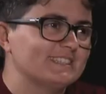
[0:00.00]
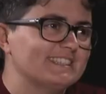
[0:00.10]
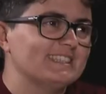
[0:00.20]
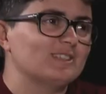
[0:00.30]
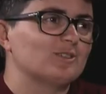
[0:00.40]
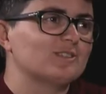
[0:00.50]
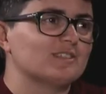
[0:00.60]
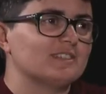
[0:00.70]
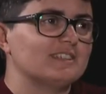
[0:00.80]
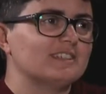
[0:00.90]
And not
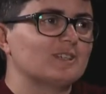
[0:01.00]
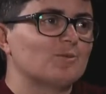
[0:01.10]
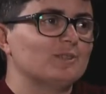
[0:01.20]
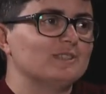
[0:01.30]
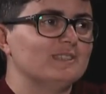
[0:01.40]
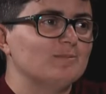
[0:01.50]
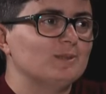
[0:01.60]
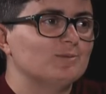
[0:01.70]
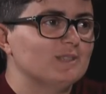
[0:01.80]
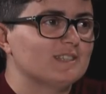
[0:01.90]
equality
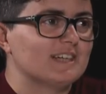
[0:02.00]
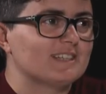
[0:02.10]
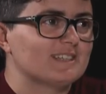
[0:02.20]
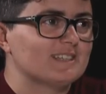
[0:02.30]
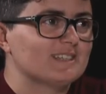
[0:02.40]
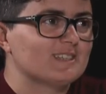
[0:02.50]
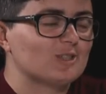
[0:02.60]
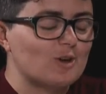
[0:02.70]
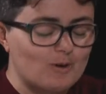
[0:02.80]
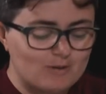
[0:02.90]
between sexes.
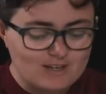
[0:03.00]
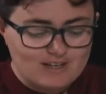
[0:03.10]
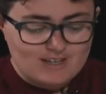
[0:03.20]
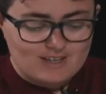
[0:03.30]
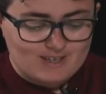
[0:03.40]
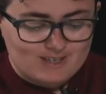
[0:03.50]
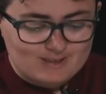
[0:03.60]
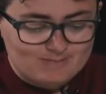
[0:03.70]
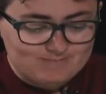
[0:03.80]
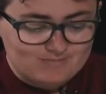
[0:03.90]
So
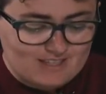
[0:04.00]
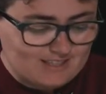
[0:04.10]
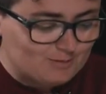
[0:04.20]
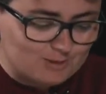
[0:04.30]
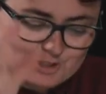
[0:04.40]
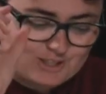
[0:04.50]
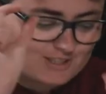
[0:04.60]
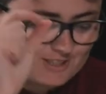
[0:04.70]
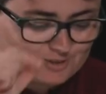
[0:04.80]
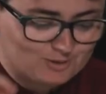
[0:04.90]
that was
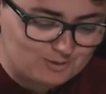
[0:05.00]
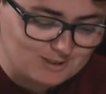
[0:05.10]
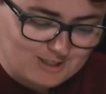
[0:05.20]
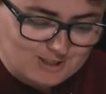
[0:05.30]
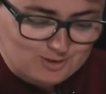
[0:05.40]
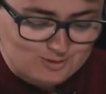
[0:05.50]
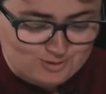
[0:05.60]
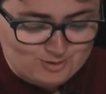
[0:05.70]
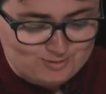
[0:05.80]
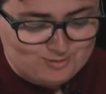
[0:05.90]
just to
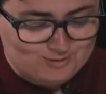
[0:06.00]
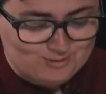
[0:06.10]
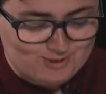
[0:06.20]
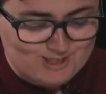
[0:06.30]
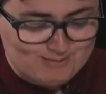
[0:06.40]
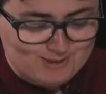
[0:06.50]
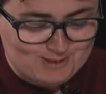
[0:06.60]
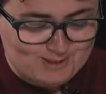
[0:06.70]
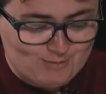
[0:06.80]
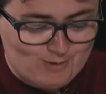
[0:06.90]
bring about
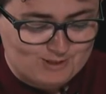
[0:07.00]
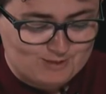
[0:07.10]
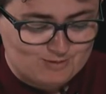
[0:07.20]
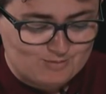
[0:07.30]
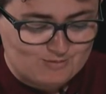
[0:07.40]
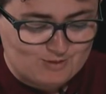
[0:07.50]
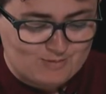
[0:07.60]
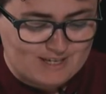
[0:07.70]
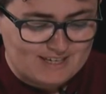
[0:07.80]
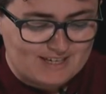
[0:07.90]
that point from
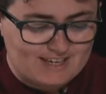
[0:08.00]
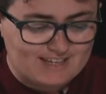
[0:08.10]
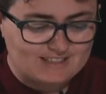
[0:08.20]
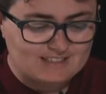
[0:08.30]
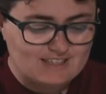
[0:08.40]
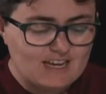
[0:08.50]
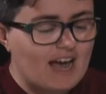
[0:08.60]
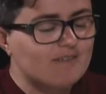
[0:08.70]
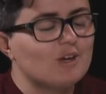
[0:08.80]
my end. Have you